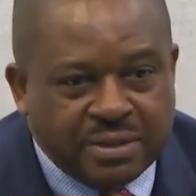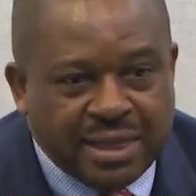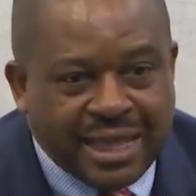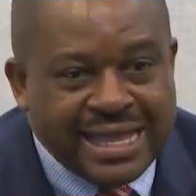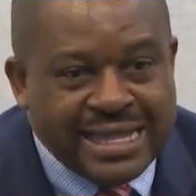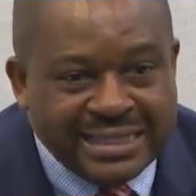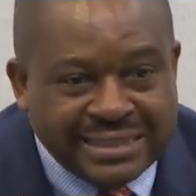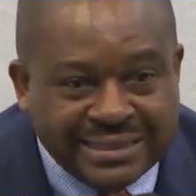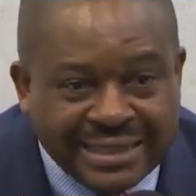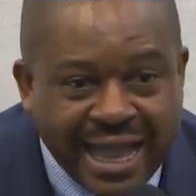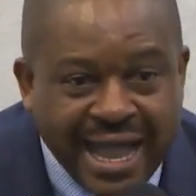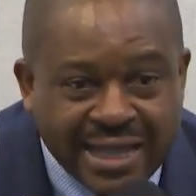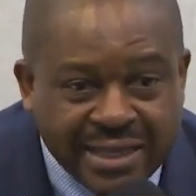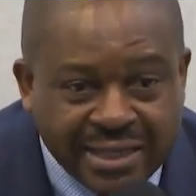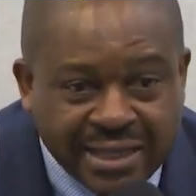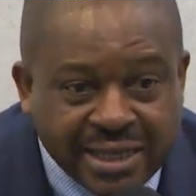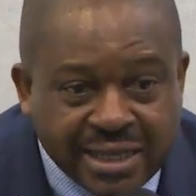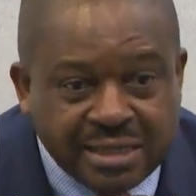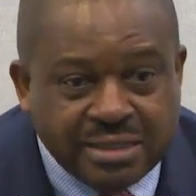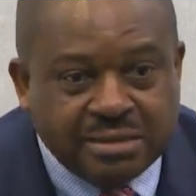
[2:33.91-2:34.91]
in
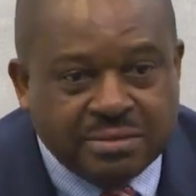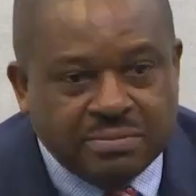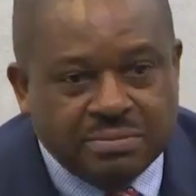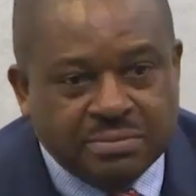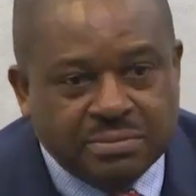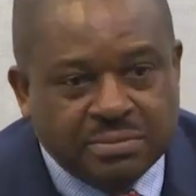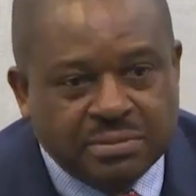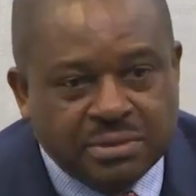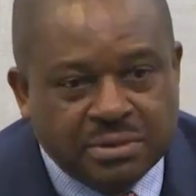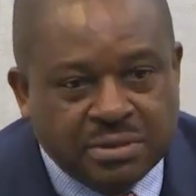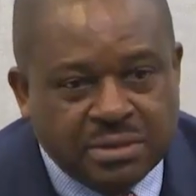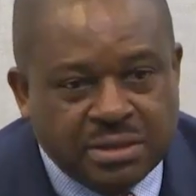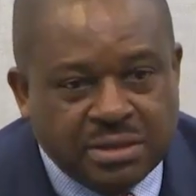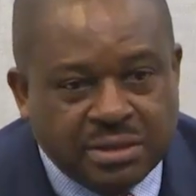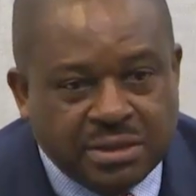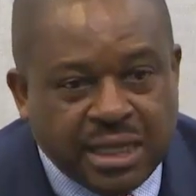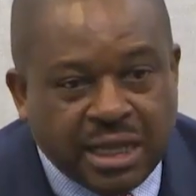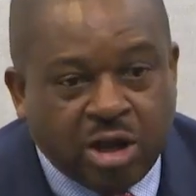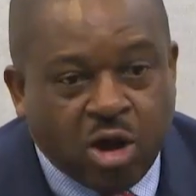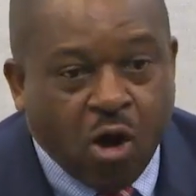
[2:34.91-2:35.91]
thanking
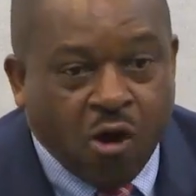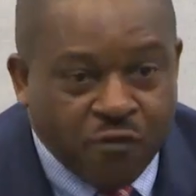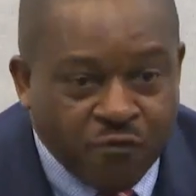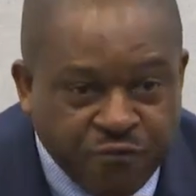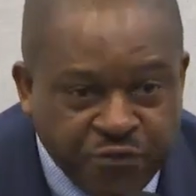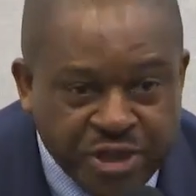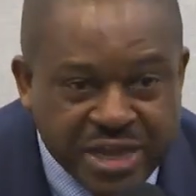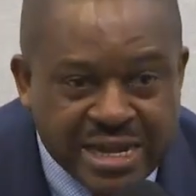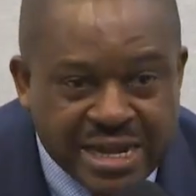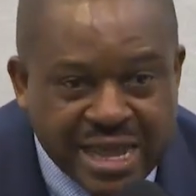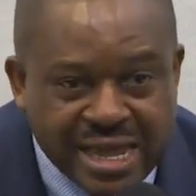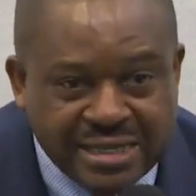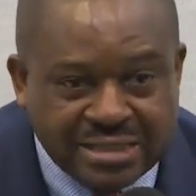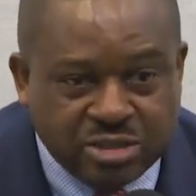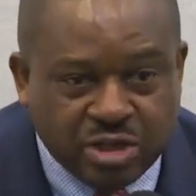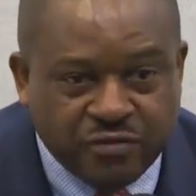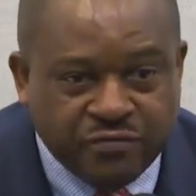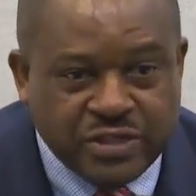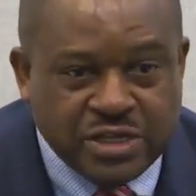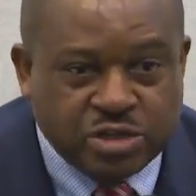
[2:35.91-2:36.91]
the conveners
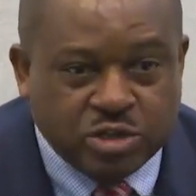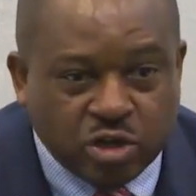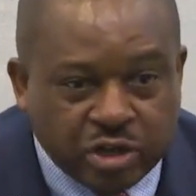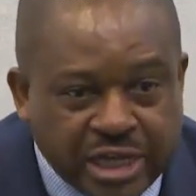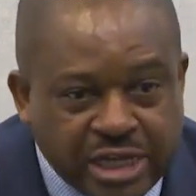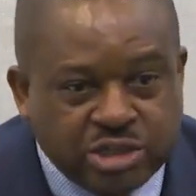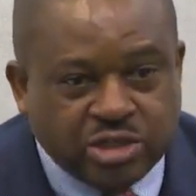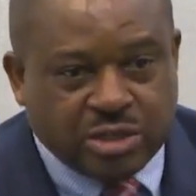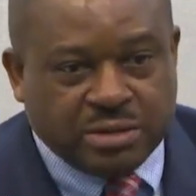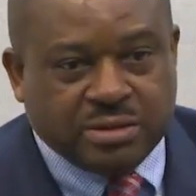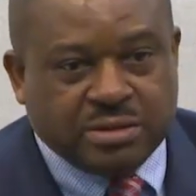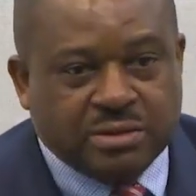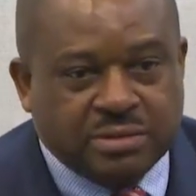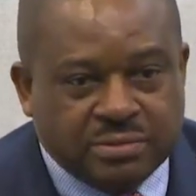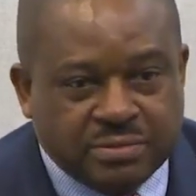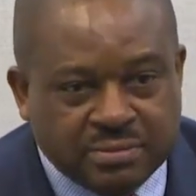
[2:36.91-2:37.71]
of this occasion,